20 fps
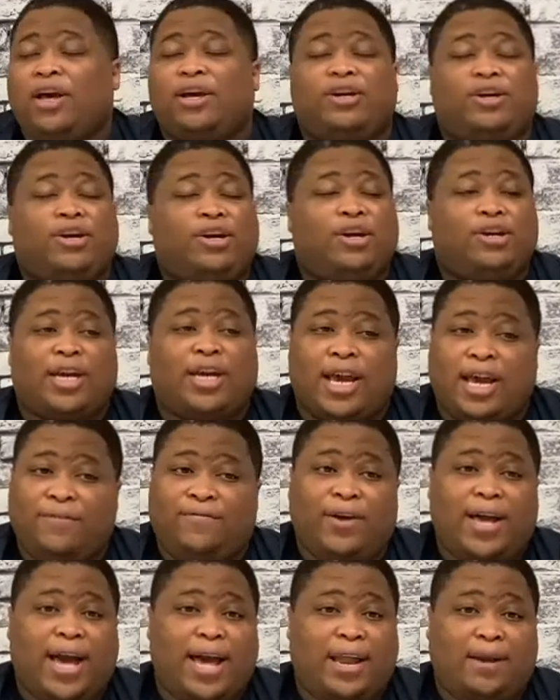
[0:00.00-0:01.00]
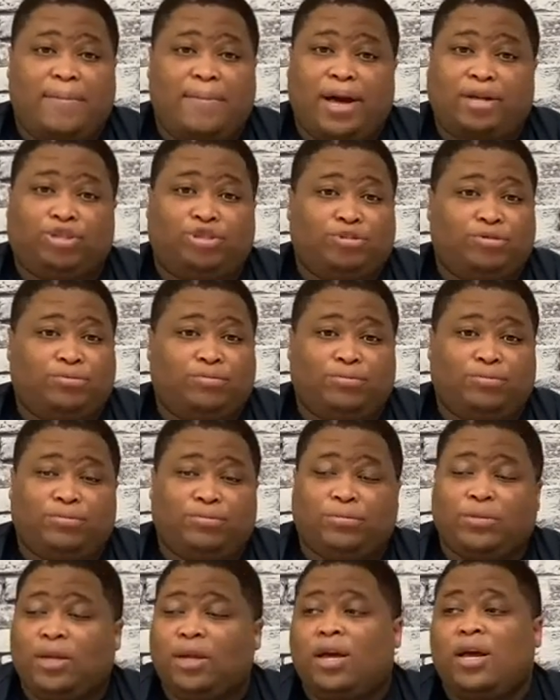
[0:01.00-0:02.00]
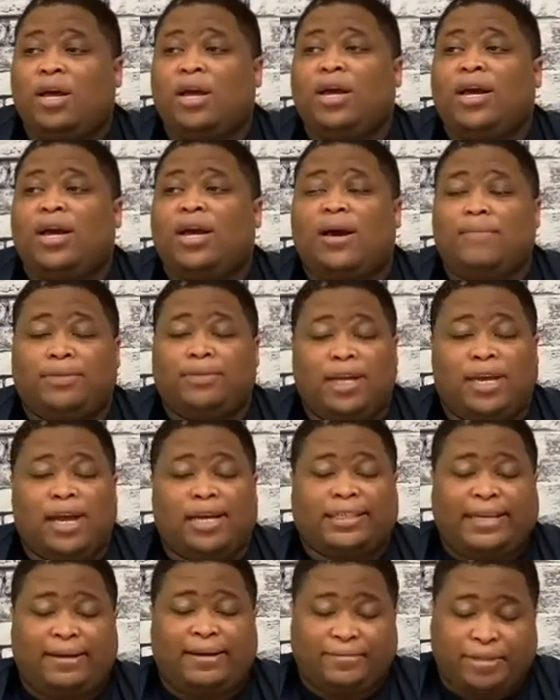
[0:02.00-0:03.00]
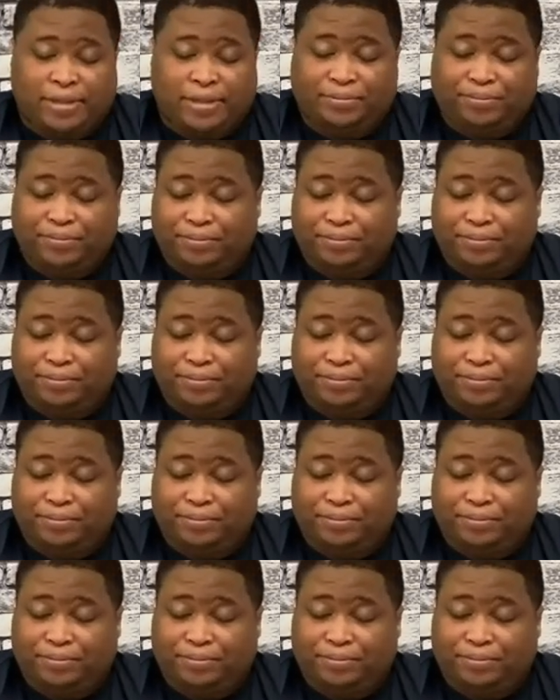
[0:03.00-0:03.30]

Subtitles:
Girl, they ain't forgot about you. I'm gonna tell y'all something.